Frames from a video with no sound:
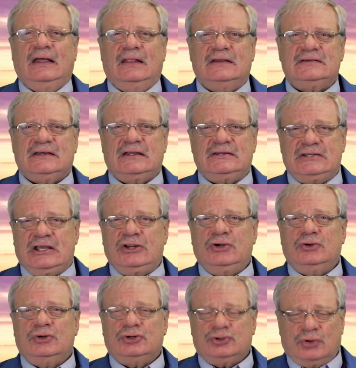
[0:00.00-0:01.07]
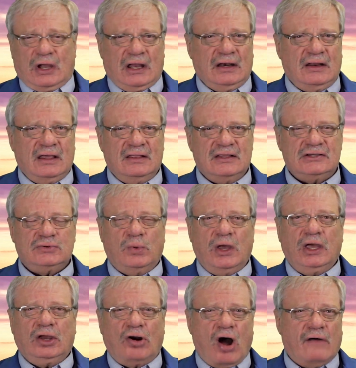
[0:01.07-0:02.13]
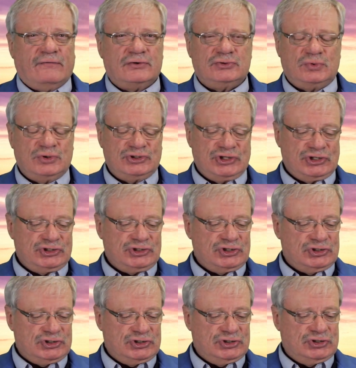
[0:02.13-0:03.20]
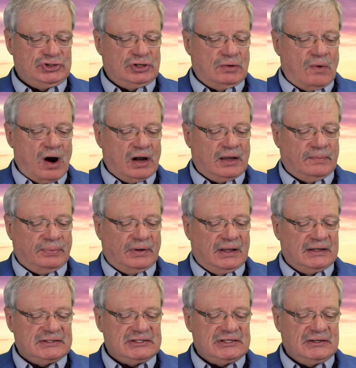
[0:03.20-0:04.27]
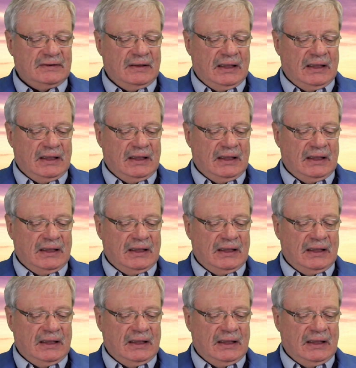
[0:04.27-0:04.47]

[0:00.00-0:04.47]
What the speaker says: This continued a trend this week and offers resistance to the marketplace.